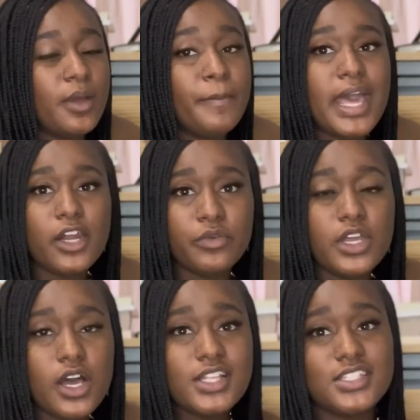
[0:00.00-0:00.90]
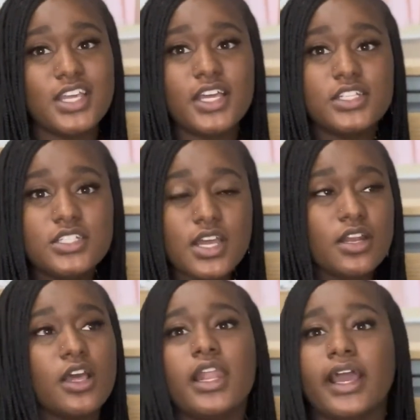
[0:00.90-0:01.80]
battery
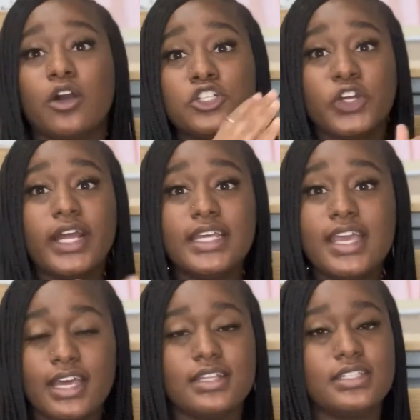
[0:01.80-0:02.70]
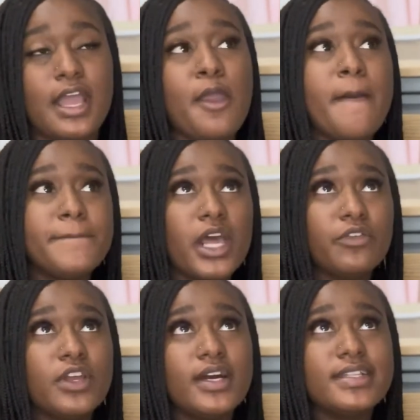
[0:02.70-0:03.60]
attention, like a training had to say
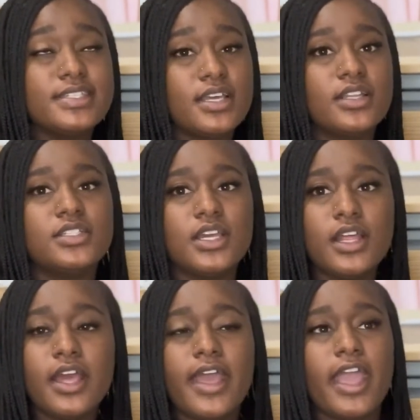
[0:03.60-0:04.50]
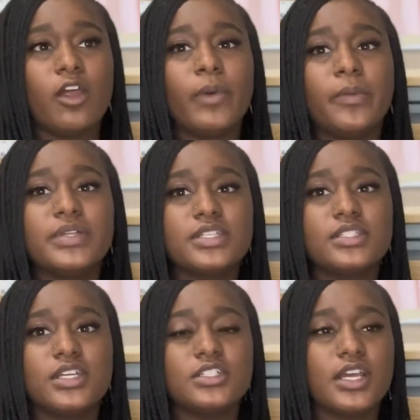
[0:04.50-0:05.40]
battery attention, everybody went to
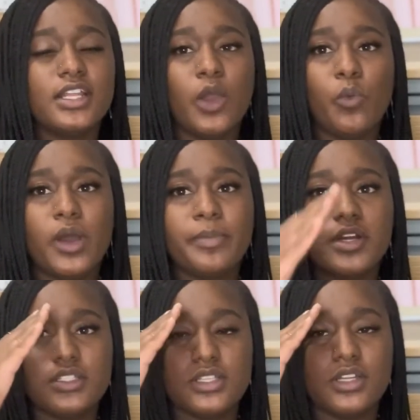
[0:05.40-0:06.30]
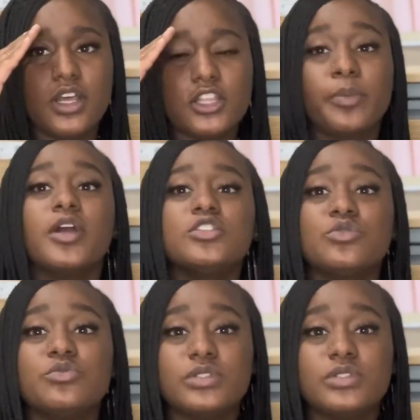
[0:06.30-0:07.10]
attention, and then one person, the person who